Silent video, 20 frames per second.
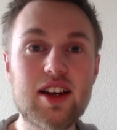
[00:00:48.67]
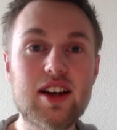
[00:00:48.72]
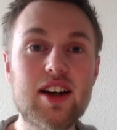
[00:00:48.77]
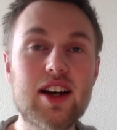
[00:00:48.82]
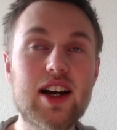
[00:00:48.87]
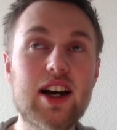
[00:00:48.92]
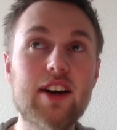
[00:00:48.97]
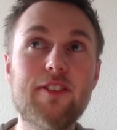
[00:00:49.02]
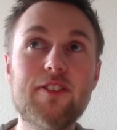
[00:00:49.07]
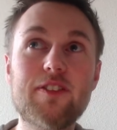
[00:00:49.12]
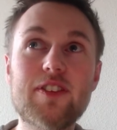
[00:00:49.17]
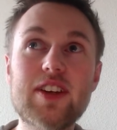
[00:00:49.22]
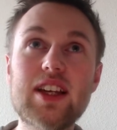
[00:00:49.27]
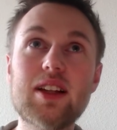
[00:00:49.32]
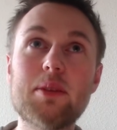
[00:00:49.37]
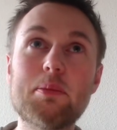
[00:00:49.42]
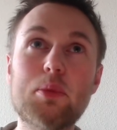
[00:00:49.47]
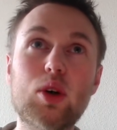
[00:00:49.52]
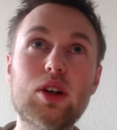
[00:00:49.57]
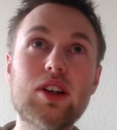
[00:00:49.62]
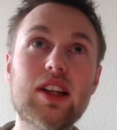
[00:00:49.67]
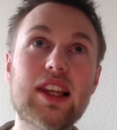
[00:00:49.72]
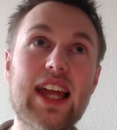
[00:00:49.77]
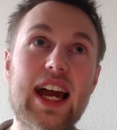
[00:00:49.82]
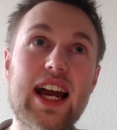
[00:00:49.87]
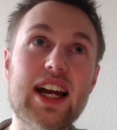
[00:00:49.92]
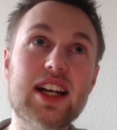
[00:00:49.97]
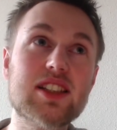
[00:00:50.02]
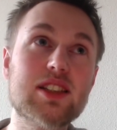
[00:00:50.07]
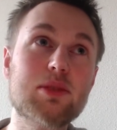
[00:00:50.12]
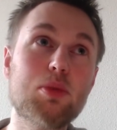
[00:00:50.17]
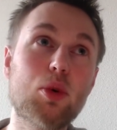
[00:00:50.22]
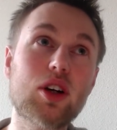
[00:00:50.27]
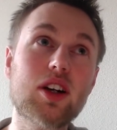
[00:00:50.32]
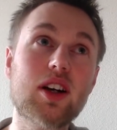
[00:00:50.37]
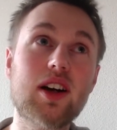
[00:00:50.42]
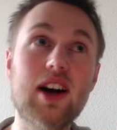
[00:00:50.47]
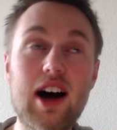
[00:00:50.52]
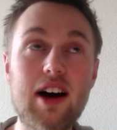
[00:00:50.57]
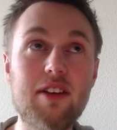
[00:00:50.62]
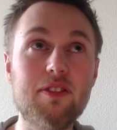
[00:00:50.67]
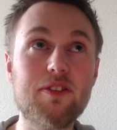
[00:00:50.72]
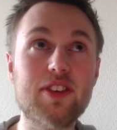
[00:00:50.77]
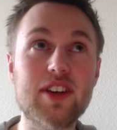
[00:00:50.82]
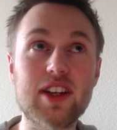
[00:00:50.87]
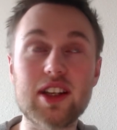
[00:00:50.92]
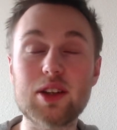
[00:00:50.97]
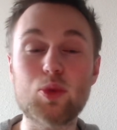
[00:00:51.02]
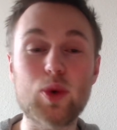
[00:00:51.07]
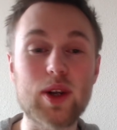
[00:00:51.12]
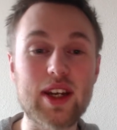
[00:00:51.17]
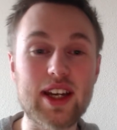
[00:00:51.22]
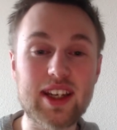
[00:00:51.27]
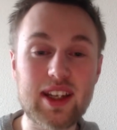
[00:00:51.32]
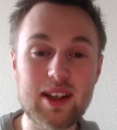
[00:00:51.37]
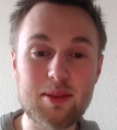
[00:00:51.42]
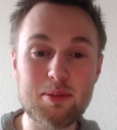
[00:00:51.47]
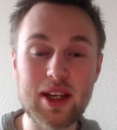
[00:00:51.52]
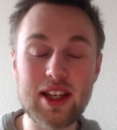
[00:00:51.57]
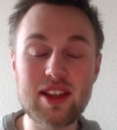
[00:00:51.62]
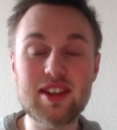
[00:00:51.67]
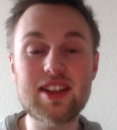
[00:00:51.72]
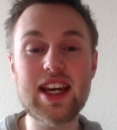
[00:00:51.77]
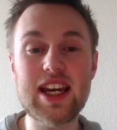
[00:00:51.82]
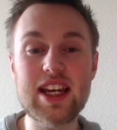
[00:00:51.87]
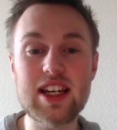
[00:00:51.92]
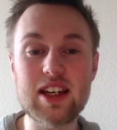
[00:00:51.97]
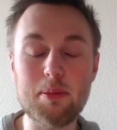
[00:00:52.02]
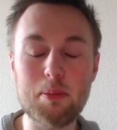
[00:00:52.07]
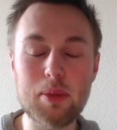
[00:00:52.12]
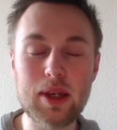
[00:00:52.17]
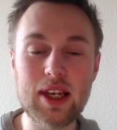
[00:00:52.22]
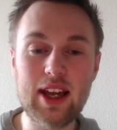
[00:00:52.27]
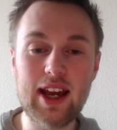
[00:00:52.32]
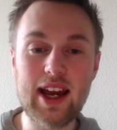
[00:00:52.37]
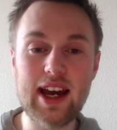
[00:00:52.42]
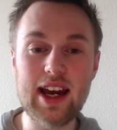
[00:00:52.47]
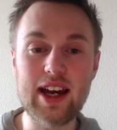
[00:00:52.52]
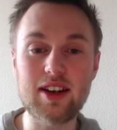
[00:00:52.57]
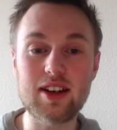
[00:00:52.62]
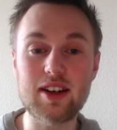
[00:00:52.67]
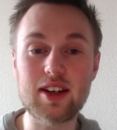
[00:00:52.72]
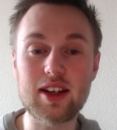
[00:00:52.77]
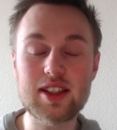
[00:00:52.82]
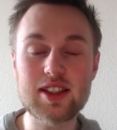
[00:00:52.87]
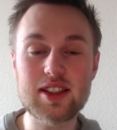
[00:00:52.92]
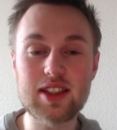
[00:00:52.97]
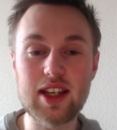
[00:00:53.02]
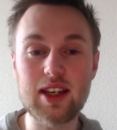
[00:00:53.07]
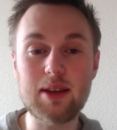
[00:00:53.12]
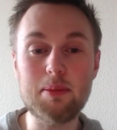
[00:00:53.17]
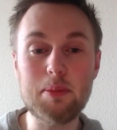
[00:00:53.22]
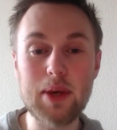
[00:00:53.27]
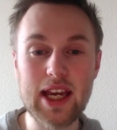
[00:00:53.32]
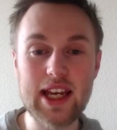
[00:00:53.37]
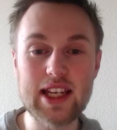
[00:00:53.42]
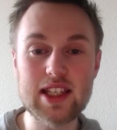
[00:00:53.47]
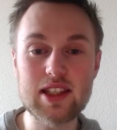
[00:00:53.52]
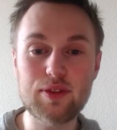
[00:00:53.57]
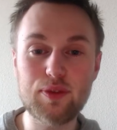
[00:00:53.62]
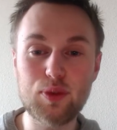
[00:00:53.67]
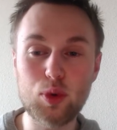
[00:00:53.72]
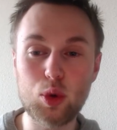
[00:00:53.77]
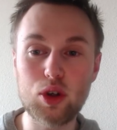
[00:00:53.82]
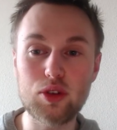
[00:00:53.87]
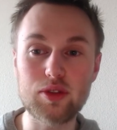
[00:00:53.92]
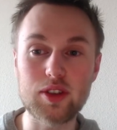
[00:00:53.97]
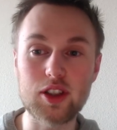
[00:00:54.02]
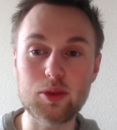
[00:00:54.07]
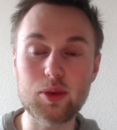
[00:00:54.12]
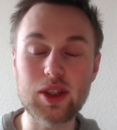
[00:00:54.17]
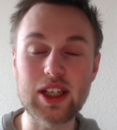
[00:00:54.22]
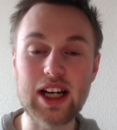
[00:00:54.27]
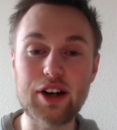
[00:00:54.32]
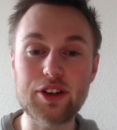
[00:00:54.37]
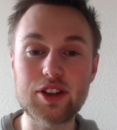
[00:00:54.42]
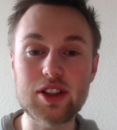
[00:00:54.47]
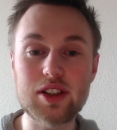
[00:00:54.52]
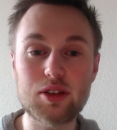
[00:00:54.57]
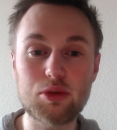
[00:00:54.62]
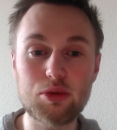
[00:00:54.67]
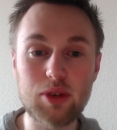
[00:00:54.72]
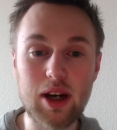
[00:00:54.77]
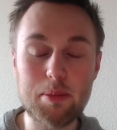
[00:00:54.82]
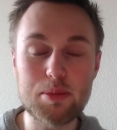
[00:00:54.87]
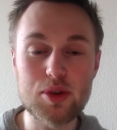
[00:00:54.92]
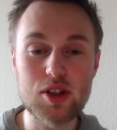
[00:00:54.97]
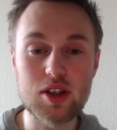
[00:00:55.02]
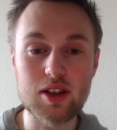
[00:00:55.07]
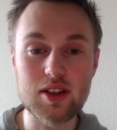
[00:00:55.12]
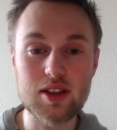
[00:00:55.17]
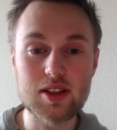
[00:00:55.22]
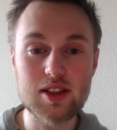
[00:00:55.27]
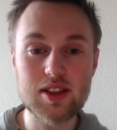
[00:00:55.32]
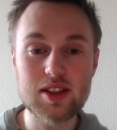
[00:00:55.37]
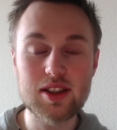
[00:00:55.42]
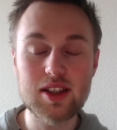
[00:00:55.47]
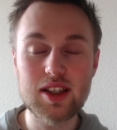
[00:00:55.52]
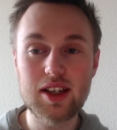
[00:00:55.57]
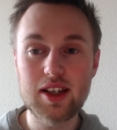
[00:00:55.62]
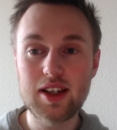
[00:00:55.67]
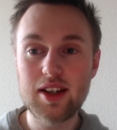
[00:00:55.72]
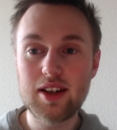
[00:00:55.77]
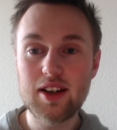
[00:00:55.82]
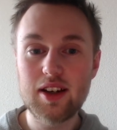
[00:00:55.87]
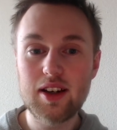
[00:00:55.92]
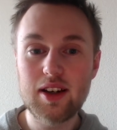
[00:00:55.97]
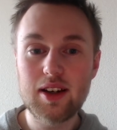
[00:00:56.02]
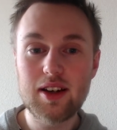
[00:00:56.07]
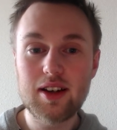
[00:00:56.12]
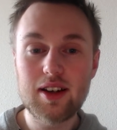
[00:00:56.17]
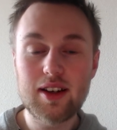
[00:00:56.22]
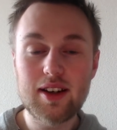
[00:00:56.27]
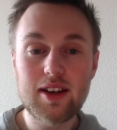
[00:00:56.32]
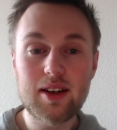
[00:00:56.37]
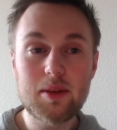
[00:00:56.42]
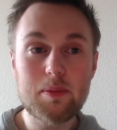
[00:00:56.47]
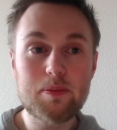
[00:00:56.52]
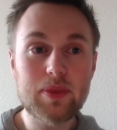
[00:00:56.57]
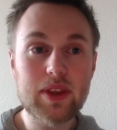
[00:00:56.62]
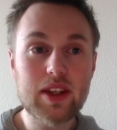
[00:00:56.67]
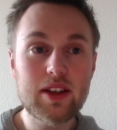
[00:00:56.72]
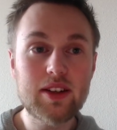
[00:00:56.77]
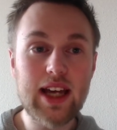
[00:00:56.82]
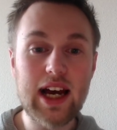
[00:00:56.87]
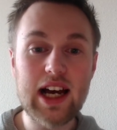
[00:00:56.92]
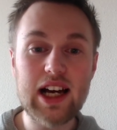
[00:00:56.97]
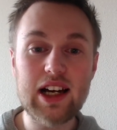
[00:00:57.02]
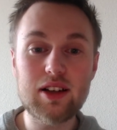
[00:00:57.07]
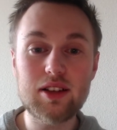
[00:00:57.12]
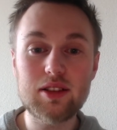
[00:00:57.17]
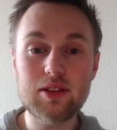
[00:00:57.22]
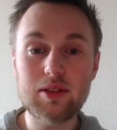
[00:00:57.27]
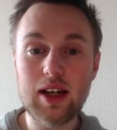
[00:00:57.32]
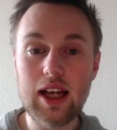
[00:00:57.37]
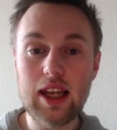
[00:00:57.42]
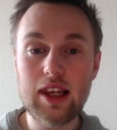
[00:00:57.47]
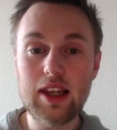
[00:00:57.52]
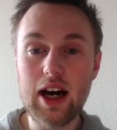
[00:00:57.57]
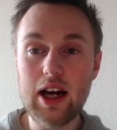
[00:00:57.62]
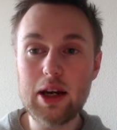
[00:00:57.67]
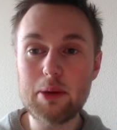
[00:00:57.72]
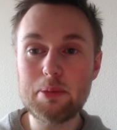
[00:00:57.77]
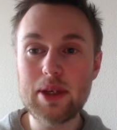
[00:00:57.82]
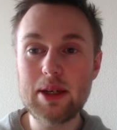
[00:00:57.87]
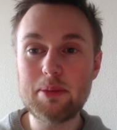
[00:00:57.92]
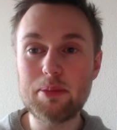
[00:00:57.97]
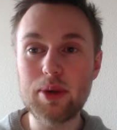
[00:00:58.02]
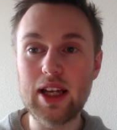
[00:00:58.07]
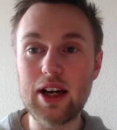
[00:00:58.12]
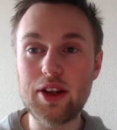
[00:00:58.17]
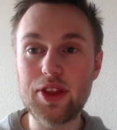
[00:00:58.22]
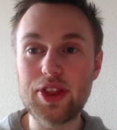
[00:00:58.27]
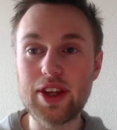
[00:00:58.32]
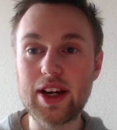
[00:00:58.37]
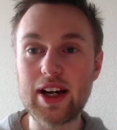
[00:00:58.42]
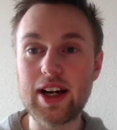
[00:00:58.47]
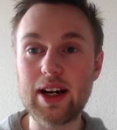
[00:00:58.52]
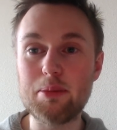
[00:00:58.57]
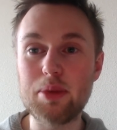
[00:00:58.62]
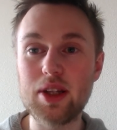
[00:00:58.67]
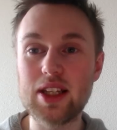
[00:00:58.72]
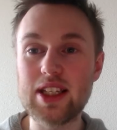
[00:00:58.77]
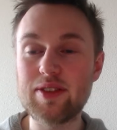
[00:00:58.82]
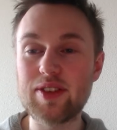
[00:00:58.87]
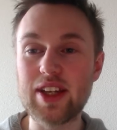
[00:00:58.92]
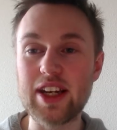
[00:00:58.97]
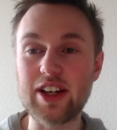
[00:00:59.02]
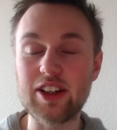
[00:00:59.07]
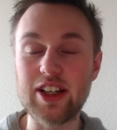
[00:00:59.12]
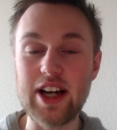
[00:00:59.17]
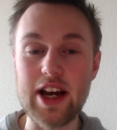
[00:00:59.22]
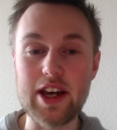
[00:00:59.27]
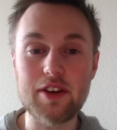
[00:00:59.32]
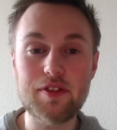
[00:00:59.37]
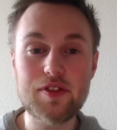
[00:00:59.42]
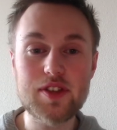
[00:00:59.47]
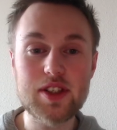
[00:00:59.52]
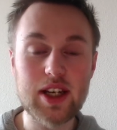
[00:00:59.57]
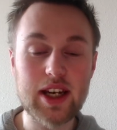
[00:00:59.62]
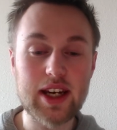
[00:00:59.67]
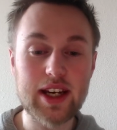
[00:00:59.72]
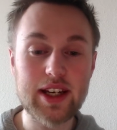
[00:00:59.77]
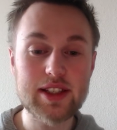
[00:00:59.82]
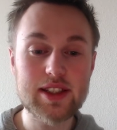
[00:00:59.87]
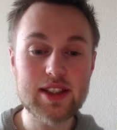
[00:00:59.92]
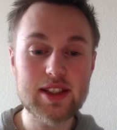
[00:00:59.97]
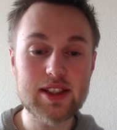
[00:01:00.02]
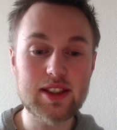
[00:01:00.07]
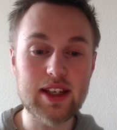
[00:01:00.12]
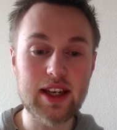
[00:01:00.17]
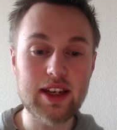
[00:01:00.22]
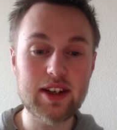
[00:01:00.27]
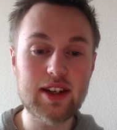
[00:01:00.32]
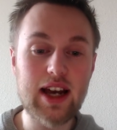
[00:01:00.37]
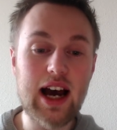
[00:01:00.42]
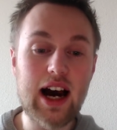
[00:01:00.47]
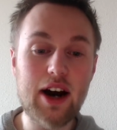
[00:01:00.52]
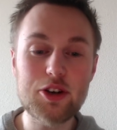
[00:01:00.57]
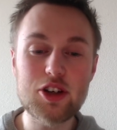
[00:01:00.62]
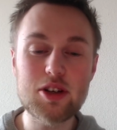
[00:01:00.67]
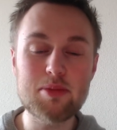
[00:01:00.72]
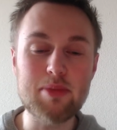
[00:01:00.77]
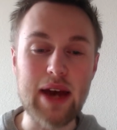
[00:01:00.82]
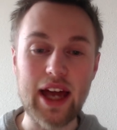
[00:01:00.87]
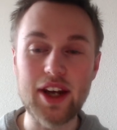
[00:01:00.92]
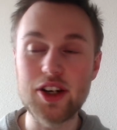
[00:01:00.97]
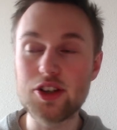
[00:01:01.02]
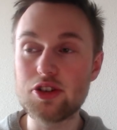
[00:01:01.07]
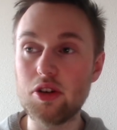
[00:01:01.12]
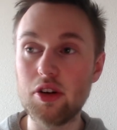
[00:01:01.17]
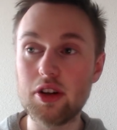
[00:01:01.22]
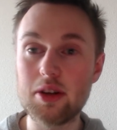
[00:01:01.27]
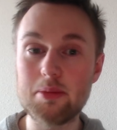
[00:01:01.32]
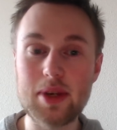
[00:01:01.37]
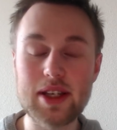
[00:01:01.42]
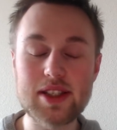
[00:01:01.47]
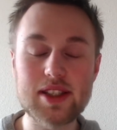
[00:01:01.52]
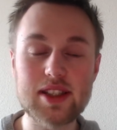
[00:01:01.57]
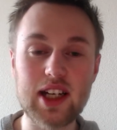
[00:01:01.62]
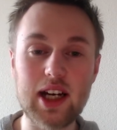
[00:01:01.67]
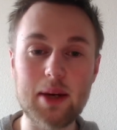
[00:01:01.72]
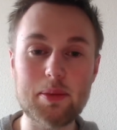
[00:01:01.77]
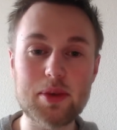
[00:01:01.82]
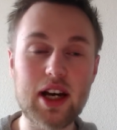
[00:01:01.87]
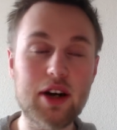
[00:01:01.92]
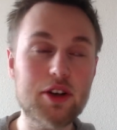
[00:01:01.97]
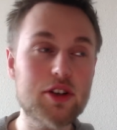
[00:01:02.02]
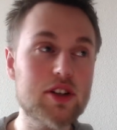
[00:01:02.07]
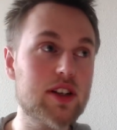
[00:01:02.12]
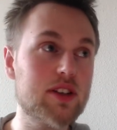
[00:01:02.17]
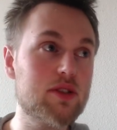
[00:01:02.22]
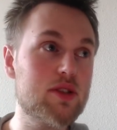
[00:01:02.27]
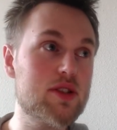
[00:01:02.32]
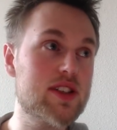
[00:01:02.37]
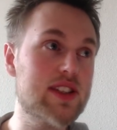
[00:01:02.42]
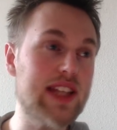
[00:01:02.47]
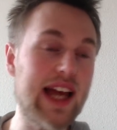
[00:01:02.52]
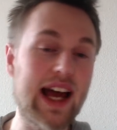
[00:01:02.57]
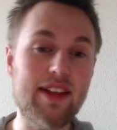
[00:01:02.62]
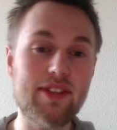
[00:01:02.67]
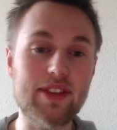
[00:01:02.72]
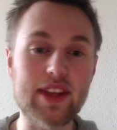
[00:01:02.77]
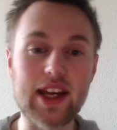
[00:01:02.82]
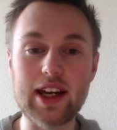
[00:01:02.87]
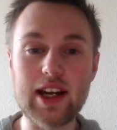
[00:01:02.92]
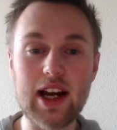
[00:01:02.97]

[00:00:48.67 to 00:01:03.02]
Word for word: I feel more relaxed, more confident when I can maintain a plan and a steady pace forward without interruptions. Now, a lot of people out there believe they are INFJs. And how do you manage all the mistypes? How do you understand that?